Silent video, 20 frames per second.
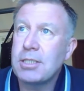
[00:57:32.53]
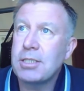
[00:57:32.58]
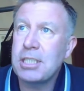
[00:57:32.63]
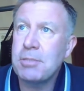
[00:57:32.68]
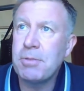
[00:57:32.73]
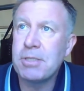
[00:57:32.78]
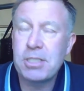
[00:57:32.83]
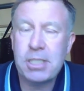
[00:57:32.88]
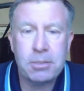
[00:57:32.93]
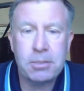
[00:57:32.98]
I
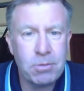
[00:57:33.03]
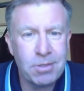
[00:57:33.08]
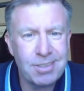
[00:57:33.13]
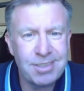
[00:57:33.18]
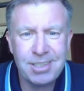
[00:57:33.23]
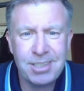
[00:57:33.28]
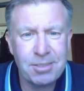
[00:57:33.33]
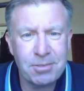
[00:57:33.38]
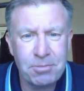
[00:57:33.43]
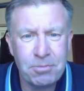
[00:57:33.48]
said to her, I says,
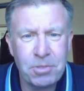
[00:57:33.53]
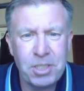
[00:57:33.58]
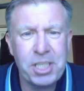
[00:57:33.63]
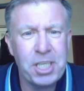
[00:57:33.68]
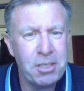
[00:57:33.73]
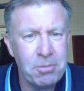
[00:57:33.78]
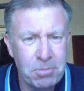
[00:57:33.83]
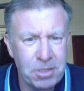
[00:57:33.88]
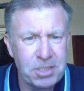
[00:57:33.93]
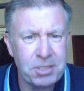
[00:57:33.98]
were
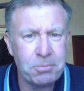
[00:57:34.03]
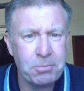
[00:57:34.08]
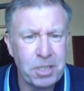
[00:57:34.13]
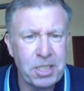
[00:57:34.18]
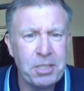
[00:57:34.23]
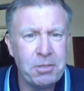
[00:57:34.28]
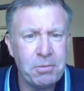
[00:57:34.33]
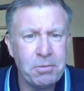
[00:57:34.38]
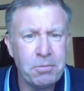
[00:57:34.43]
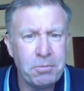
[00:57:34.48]

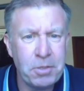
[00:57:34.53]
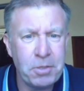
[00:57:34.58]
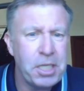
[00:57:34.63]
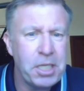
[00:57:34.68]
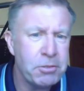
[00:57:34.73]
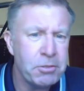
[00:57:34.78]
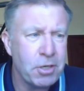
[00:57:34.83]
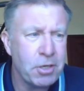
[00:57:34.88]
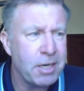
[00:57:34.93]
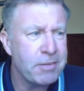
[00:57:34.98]

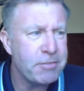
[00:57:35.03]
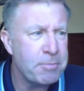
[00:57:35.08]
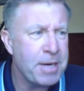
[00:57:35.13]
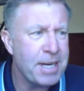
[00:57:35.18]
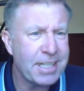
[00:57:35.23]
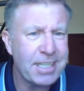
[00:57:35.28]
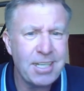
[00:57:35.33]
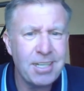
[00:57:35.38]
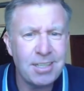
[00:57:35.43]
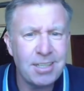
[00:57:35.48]
you driving
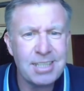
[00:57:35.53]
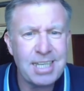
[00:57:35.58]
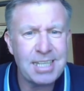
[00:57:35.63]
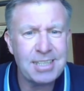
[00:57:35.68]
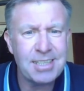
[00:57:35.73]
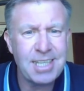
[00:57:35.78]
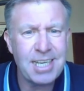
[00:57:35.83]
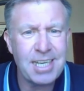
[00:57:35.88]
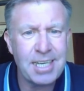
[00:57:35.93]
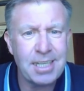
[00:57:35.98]
my car
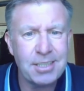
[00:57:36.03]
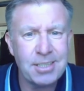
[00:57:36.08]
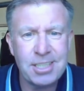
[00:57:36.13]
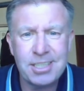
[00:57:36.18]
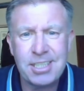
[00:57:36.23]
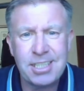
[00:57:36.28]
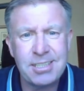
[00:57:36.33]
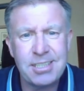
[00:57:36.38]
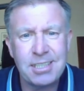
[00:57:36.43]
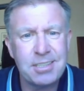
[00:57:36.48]
that day?
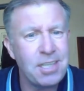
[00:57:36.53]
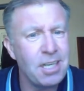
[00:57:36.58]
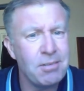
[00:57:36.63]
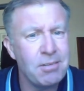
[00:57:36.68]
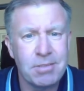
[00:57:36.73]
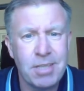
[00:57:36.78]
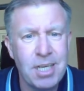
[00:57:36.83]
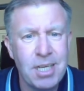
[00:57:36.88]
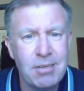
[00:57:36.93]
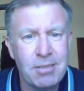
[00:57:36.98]
She says, I
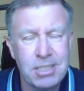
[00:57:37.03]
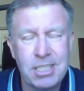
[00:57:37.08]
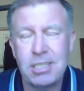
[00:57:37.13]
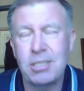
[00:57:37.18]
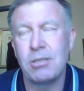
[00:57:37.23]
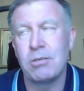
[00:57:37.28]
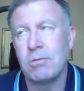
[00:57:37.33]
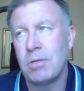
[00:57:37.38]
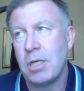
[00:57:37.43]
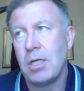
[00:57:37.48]
don't know. I
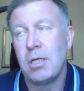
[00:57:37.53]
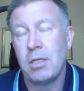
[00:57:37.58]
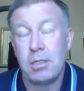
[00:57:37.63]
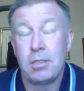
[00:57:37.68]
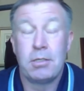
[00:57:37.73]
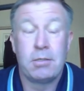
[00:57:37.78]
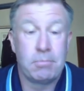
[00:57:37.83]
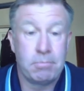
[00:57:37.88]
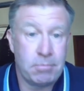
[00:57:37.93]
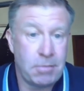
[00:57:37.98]
said, look,
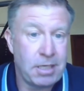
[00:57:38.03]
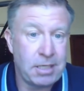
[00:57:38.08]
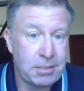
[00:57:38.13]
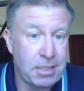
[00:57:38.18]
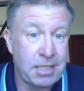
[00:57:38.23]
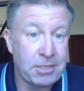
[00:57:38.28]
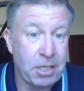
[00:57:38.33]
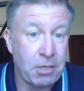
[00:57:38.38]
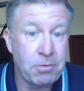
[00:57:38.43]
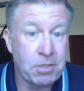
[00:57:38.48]

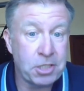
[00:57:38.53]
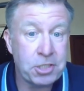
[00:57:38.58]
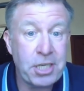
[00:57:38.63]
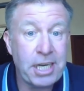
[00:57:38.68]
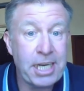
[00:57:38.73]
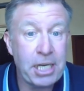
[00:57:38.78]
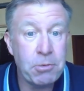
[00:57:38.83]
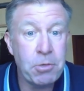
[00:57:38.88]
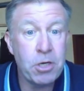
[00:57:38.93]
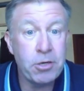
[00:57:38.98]
I don't want to
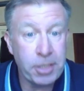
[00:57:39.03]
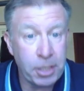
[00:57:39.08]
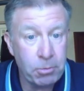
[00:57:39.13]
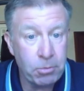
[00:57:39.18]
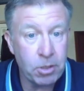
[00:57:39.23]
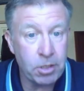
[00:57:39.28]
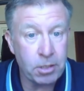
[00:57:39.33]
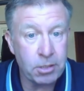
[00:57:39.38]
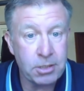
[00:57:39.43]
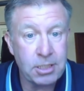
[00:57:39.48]
say you were and
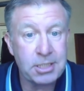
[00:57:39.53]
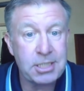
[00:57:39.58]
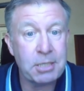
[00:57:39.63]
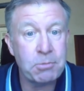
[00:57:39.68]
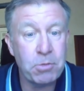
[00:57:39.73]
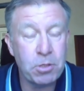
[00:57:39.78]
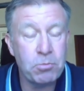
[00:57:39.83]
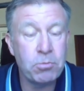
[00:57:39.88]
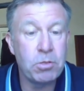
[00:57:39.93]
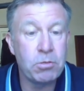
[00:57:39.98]
you weren't. I
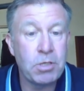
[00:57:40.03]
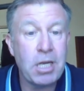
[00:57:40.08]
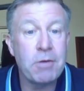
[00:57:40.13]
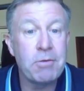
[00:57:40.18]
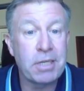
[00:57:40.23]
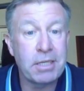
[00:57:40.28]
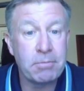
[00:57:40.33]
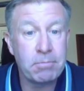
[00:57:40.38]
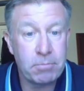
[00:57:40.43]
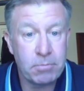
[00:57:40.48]
said, we'll
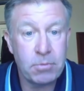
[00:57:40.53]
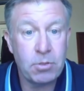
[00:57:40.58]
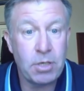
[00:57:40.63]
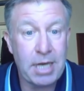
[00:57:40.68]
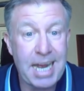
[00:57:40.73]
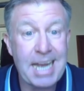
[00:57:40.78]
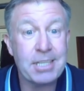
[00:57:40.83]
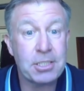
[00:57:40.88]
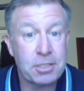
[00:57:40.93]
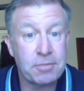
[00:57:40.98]
go and
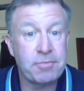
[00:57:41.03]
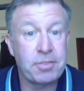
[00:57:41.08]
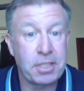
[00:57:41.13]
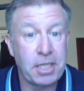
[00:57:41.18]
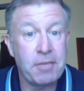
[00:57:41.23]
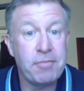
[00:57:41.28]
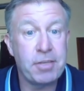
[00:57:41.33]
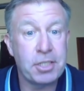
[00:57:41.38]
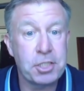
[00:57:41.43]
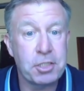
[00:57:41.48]
ask for
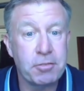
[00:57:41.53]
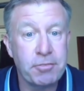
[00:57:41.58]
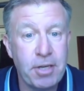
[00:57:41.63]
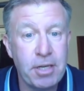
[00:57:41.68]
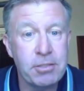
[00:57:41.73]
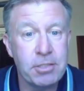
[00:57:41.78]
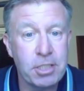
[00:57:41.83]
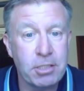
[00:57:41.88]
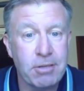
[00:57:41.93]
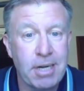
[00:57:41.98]
the official
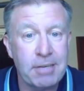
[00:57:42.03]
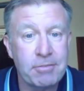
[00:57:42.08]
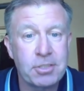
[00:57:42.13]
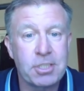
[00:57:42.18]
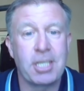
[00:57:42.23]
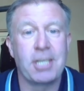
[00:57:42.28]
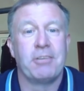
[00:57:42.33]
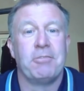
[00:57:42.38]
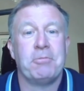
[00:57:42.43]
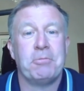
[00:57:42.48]

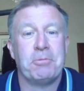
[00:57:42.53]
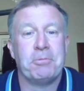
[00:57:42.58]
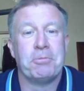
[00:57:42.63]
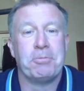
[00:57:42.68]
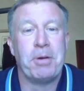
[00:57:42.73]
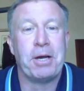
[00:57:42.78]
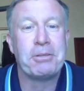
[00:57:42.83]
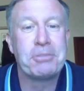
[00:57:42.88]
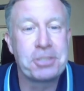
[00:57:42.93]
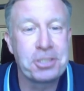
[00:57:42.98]
photographs.
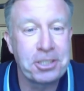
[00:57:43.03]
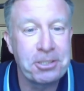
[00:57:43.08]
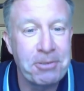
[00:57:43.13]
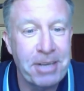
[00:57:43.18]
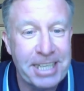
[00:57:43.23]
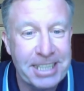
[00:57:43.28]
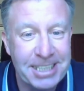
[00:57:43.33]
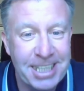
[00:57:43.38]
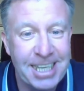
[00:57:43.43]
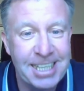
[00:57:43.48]
But
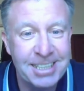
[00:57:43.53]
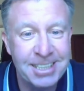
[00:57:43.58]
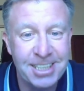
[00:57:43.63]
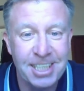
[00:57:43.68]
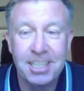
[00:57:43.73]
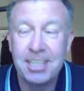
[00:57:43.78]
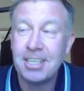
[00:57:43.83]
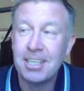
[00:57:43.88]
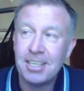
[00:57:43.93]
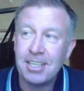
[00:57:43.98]
2 weeks
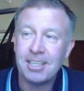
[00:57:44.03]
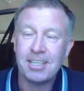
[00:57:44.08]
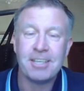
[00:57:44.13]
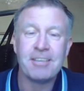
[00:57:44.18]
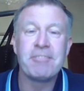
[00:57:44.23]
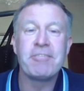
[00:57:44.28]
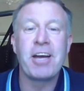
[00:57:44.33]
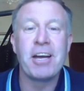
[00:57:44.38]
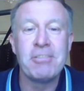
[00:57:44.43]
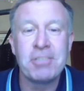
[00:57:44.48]
later,
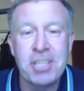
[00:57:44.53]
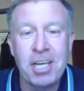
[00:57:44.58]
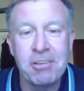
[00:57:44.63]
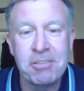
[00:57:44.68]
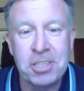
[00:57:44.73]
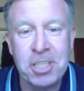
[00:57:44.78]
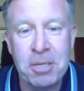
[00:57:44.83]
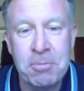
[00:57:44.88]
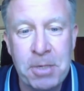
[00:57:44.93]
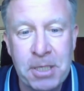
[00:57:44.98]

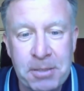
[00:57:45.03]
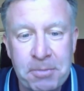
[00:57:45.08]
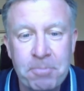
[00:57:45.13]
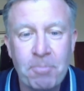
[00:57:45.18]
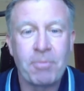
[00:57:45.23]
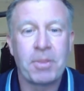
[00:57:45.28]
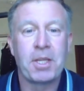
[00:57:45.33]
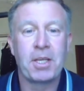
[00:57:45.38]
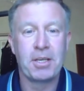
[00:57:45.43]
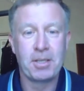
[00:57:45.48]
photos come on.
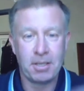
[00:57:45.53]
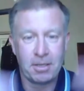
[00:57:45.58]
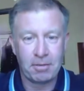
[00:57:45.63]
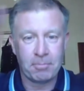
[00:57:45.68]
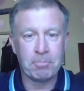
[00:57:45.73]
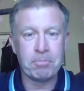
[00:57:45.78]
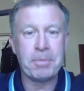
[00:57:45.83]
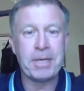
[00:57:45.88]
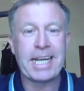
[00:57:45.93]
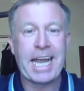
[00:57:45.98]

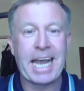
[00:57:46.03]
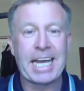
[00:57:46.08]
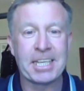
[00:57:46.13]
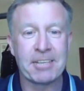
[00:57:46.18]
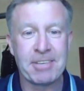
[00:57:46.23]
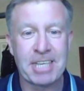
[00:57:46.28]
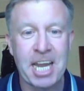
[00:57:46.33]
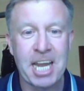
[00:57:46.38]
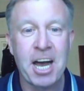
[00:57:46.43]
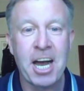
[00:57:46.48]
Big
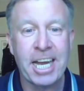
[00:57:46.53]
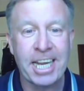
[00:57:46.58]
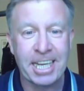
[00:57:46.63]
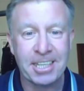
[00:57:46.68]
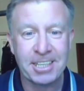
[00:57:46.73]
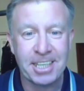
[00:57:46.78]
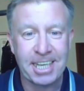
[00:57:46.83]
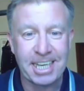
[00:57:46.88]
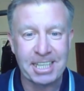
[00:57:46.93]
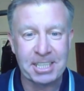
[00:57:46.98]
head of a
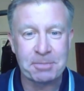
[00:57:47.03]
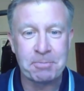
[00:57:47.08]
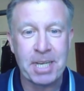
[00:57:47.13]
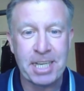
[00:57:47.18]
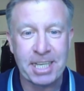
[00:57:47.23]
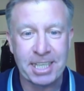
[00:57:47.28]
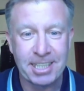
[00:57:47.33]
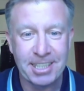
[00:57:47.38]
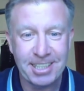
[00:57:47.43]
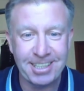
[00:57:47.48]
lion, it's
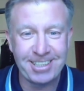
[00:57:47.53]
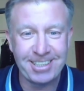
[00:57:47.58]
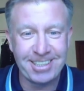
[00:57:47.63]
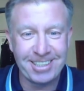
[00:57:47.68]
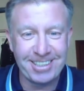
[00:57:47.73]
me.